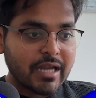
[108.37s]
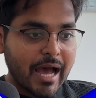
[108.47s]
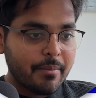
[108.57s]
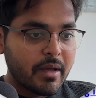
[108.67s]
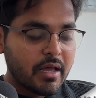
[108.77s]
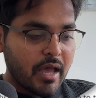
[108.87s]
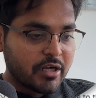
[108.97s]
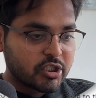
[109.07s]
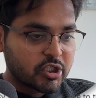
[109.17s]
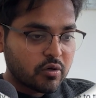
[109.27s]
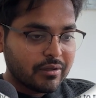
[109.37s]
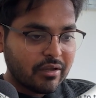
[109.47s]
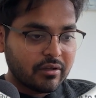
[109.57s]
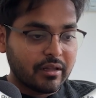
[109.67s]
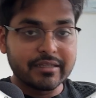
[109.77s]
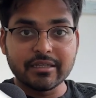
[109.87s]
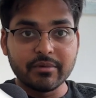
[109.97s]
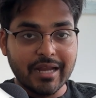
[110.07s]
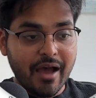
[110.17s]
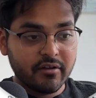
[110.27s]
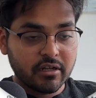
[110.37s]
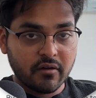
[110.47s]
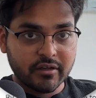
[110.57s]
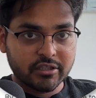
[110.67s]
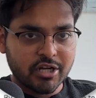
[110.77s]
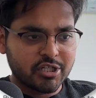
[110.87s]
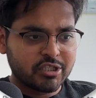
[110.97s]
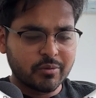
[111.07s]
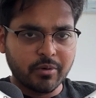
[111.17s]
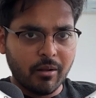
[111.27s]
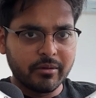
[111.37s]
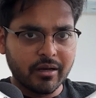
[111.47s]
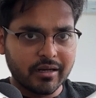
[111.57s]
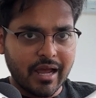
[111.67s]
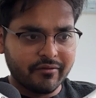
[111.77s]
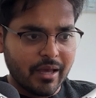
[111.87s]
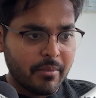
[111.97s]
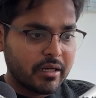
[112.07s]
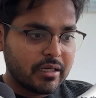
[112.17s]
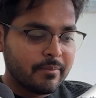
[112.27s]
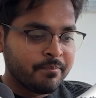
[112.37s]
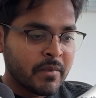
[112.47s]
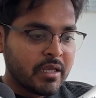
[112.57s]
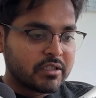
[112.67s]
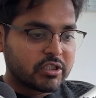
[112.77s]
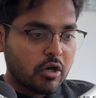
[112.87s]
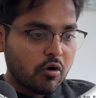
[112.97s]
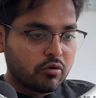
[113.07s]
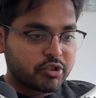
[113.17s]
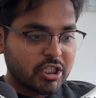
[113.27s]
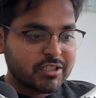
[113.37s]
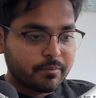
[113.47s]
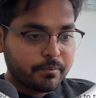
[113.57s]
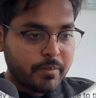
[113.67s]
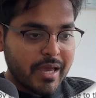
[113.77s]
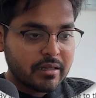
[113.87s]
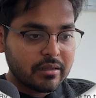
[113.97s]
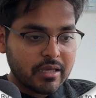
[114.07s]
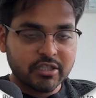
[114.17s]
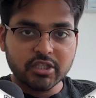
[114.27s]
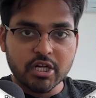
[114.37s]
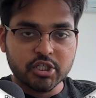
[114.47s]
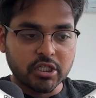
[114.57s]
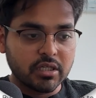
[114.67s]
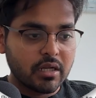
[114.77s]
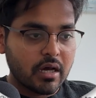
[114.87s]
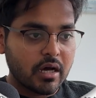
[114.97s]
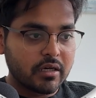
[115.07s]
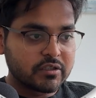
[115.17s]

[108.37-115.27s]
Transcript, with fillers: tab and just scroll down the list. I mean, I have a ton of extensions. You're probably not gonna have that many. So just pin the extension. Uh,